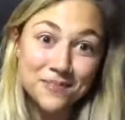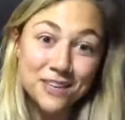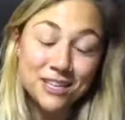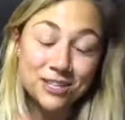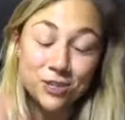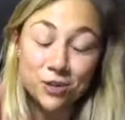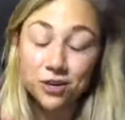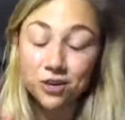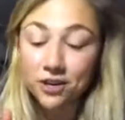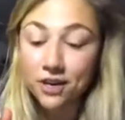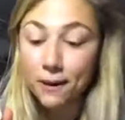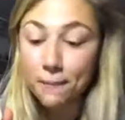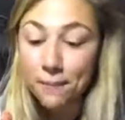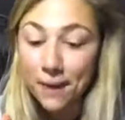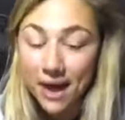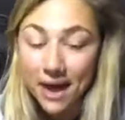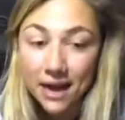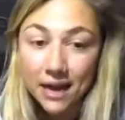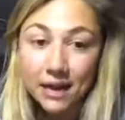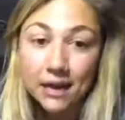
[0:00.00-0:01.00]
So you'll get
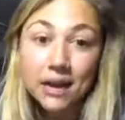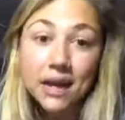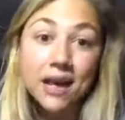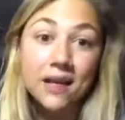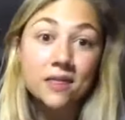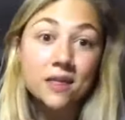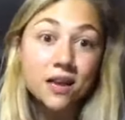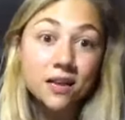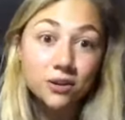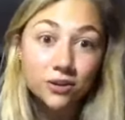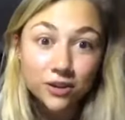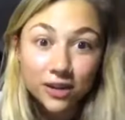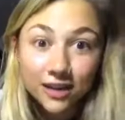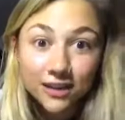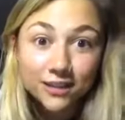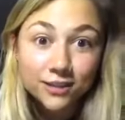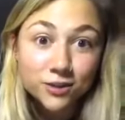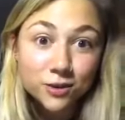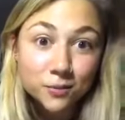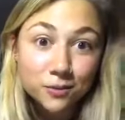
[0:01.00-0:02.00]
paid and then you'll get
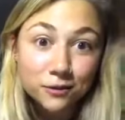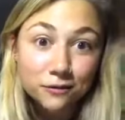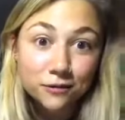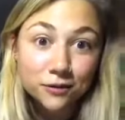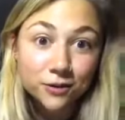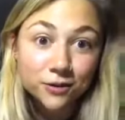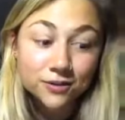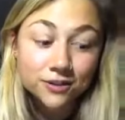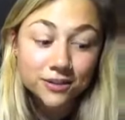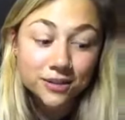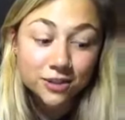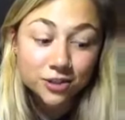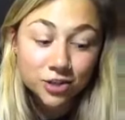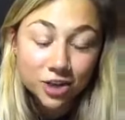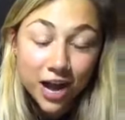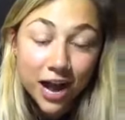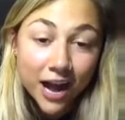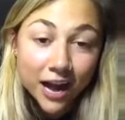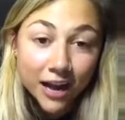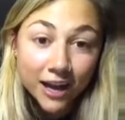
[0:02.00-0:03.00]
the superfoods to
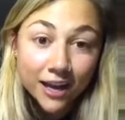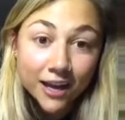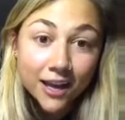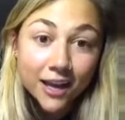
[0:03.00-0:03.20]
try,